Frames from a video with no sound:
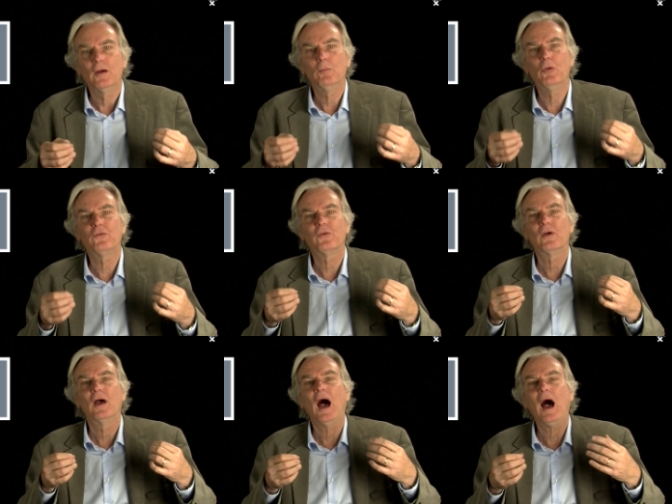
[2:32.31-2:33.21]
but
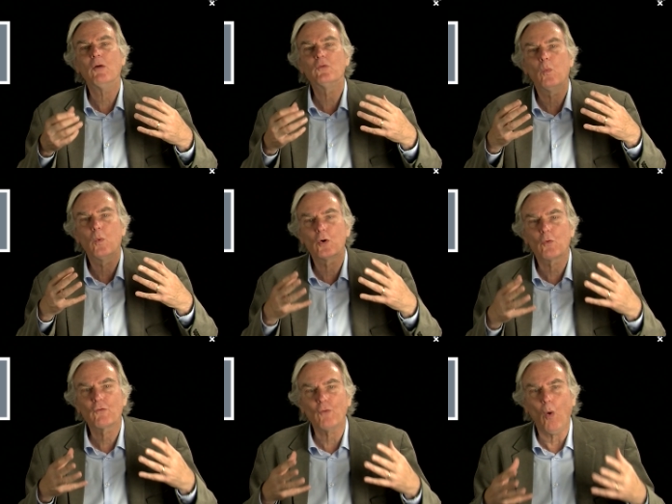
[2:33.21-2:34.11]
how the
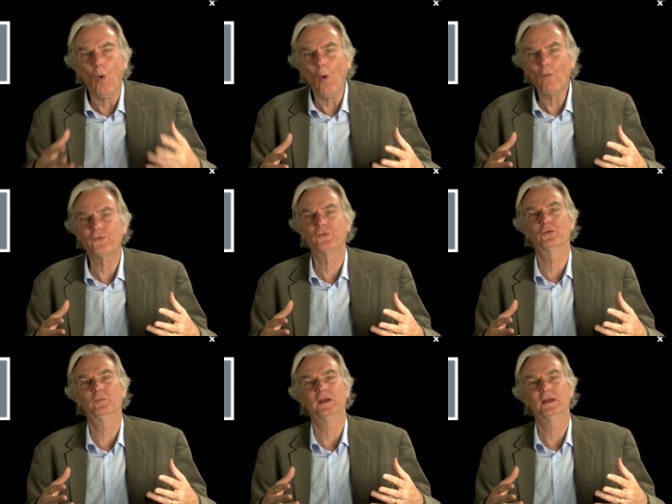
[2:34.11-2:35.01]
world ought
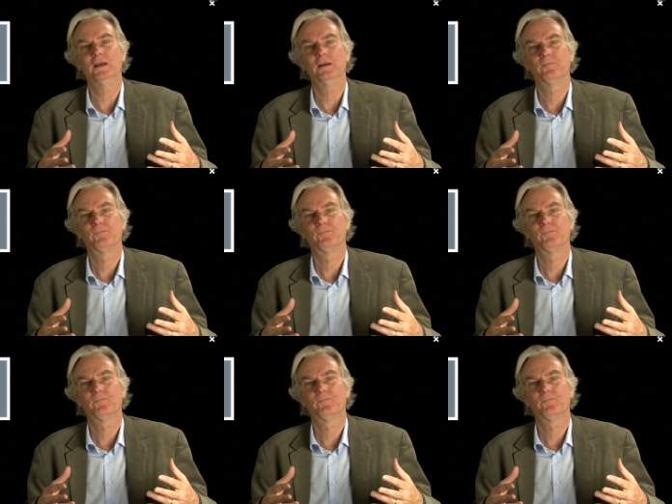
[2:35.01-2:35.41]
to be,